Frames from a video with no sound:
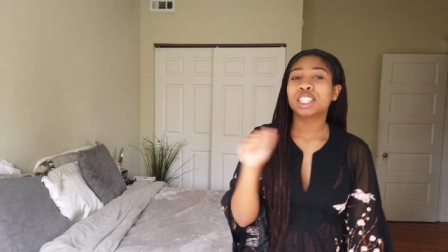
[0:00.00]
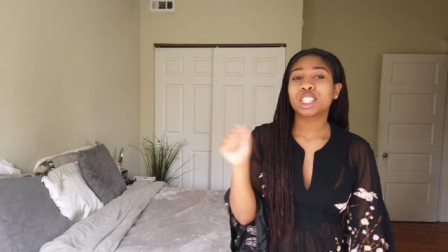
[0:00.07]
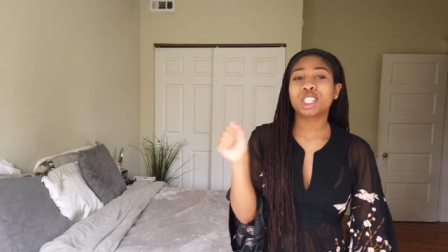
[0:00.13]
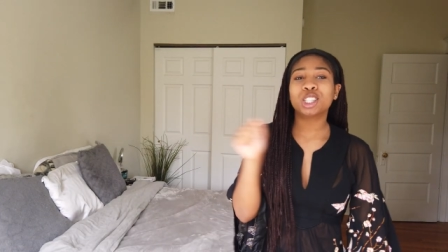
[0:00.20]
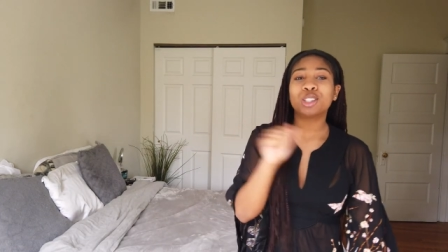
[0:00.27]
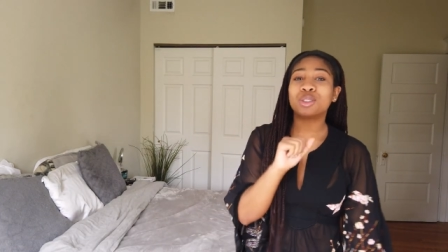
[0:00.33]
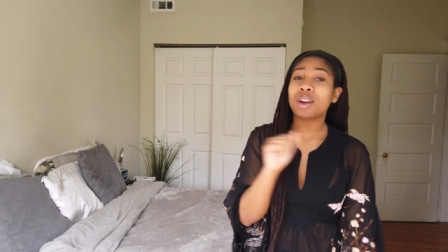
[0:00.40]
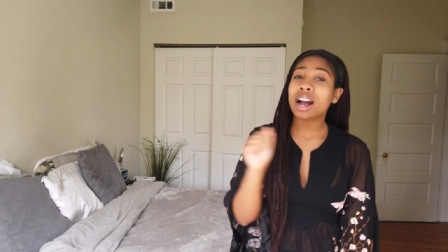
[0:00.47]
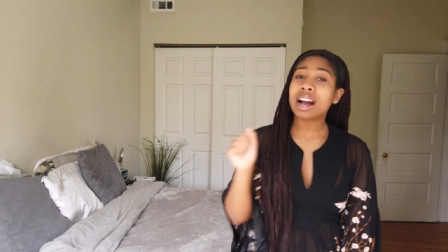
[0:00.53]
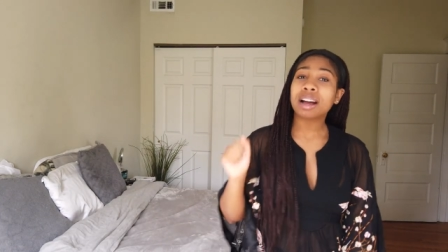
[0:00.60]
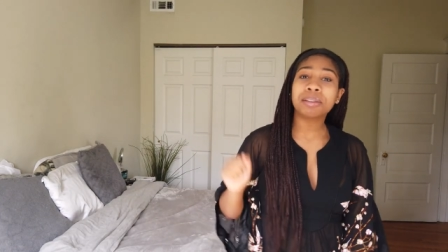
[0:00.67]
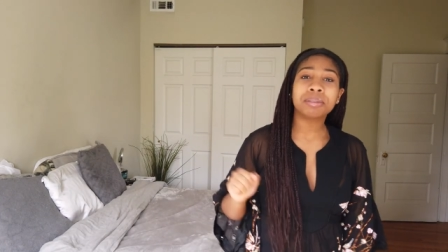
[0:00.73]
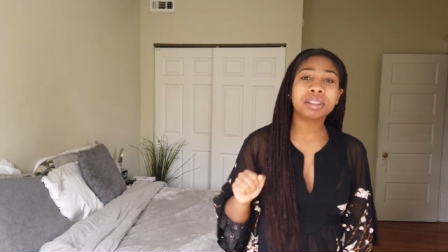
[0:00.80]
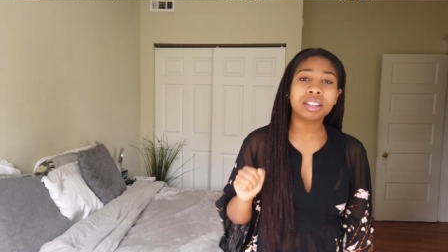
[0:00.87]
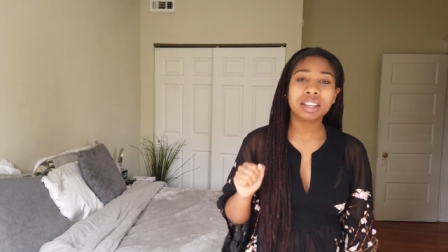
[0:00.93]
She
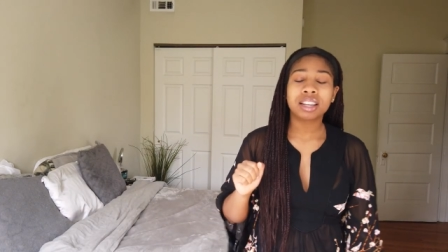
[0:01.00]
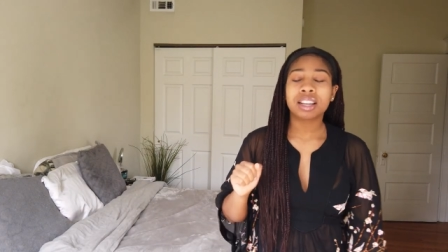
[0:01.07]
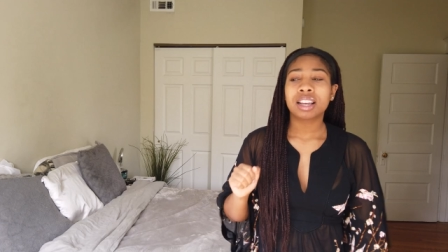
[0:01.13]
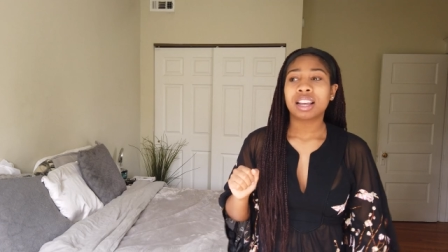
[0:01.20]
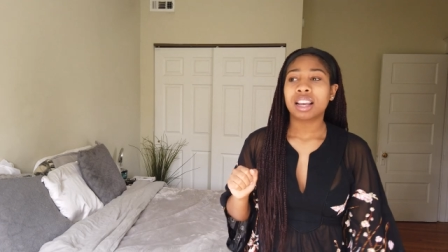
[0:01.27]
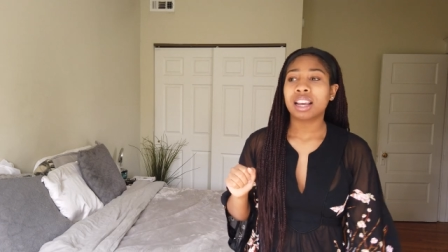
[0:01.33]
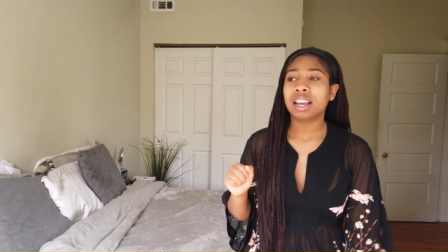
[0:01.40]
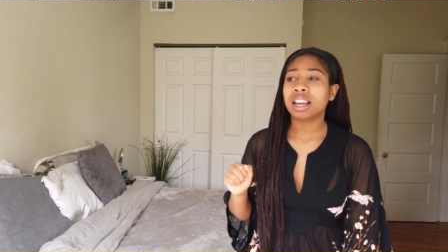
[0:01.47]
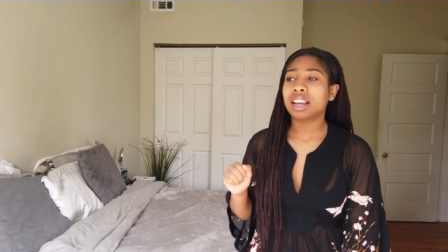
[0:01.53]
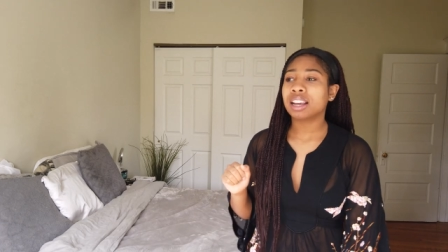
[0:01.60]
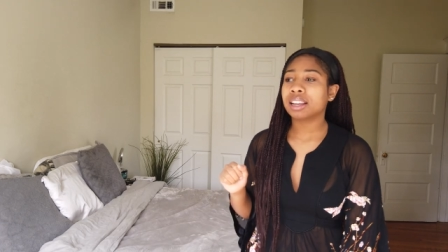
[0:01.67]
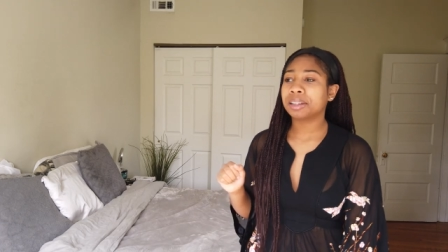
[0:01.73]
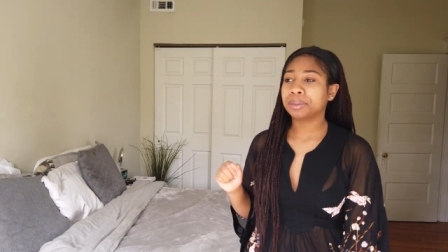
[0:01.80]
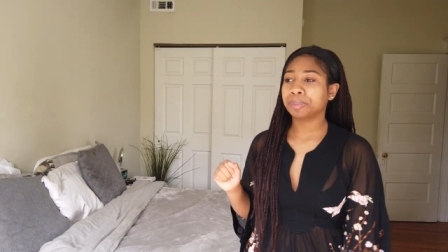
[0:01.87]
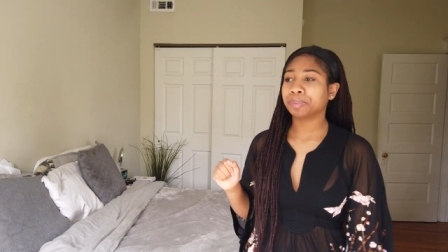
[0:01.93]
driving,
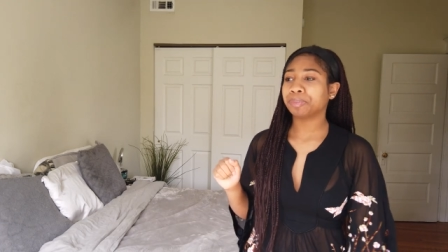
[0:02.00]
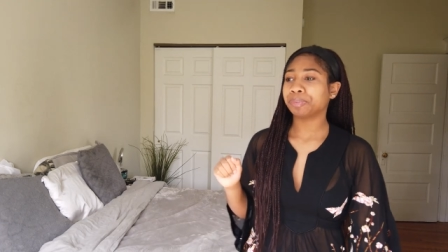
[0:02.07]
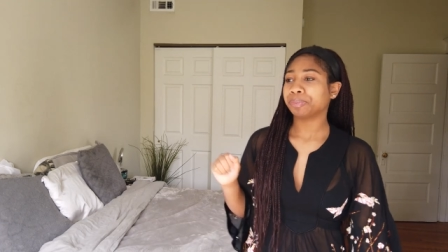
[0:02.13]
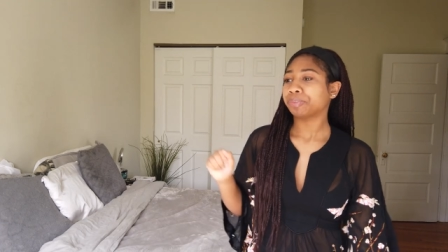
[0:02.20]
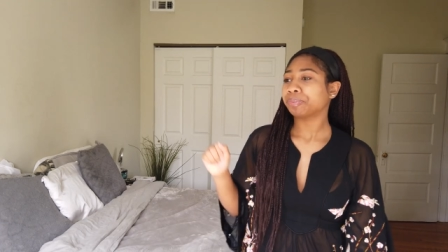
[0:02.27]
and